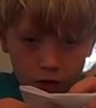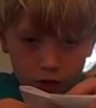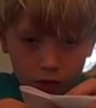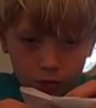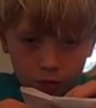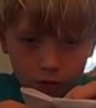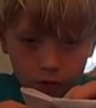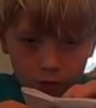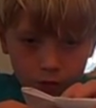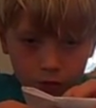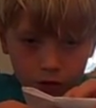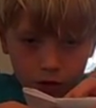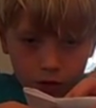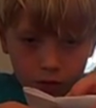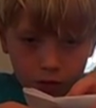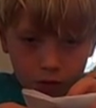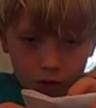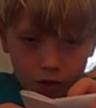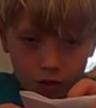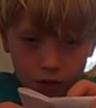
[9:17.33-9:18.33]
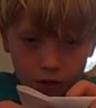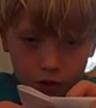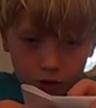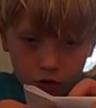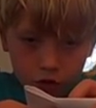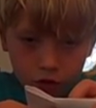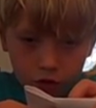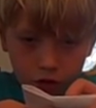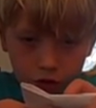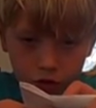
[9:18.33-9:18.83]
Sometimes it can be kind of
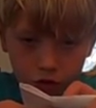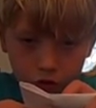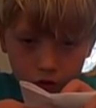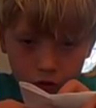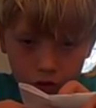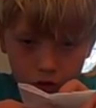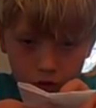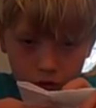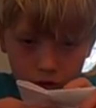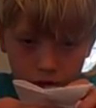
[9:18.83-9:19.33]
challenging.